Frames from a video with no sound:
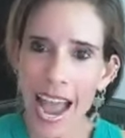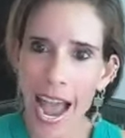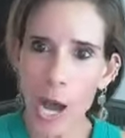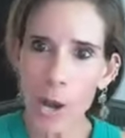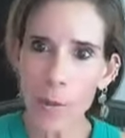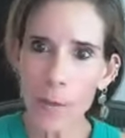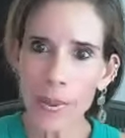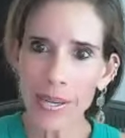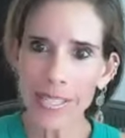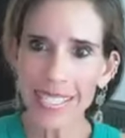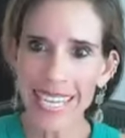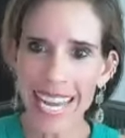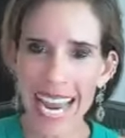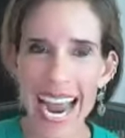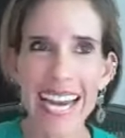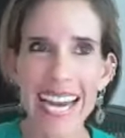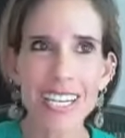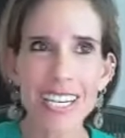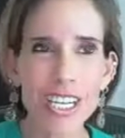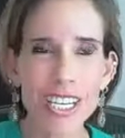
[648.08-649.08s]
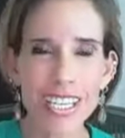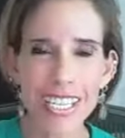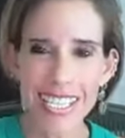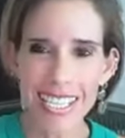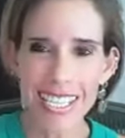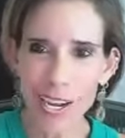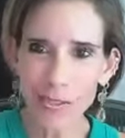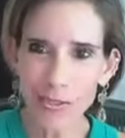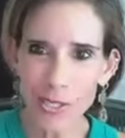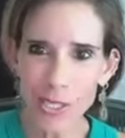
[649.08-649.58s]
help attach
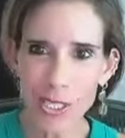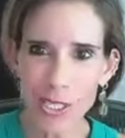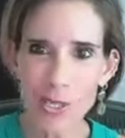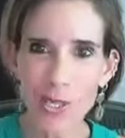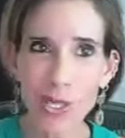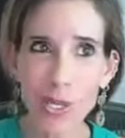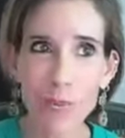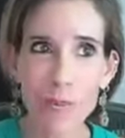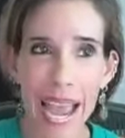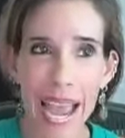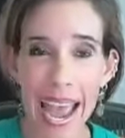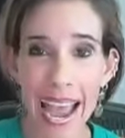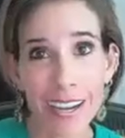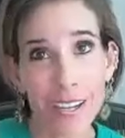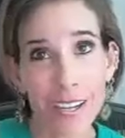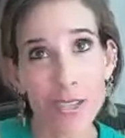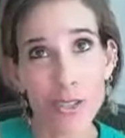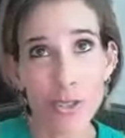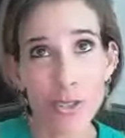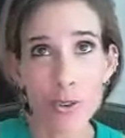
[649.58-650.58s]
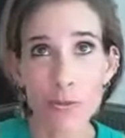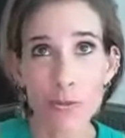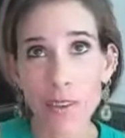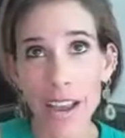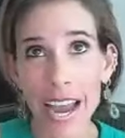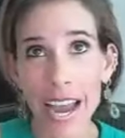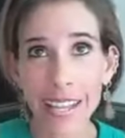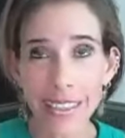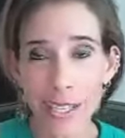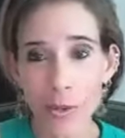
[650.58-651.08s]
itself to some extra
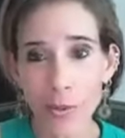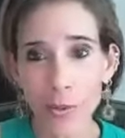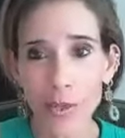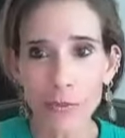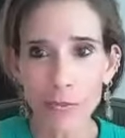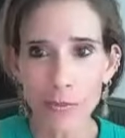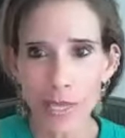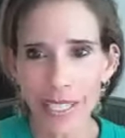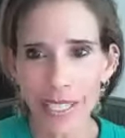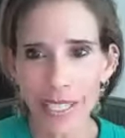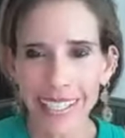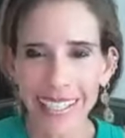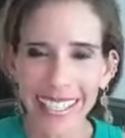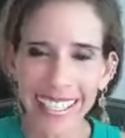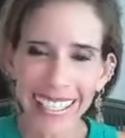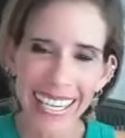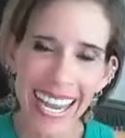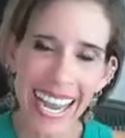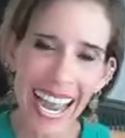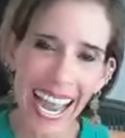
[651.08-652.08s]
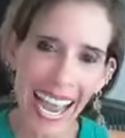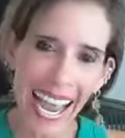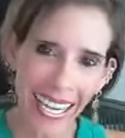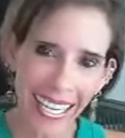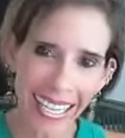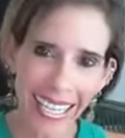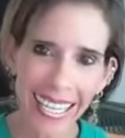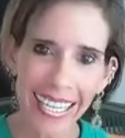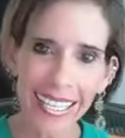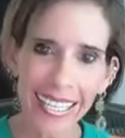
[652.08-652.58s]
fat that we've been eating
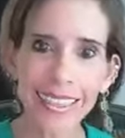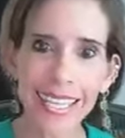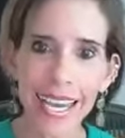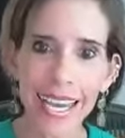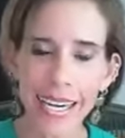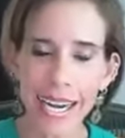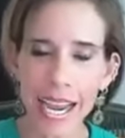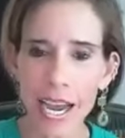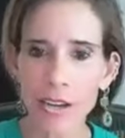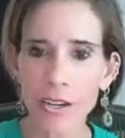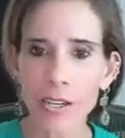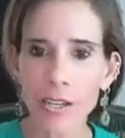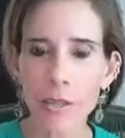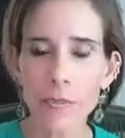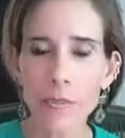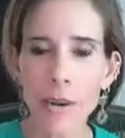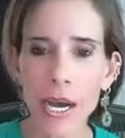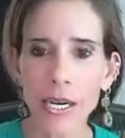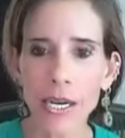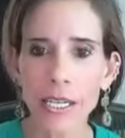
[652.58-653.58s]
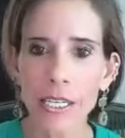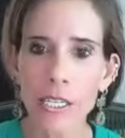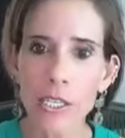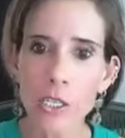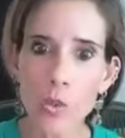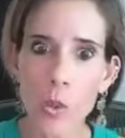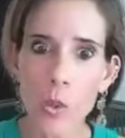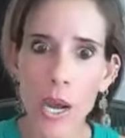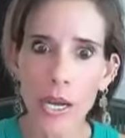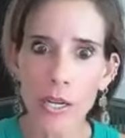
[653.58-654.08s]
and get that out of the body
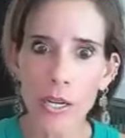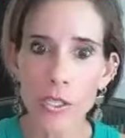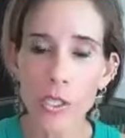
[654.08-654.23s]
as well.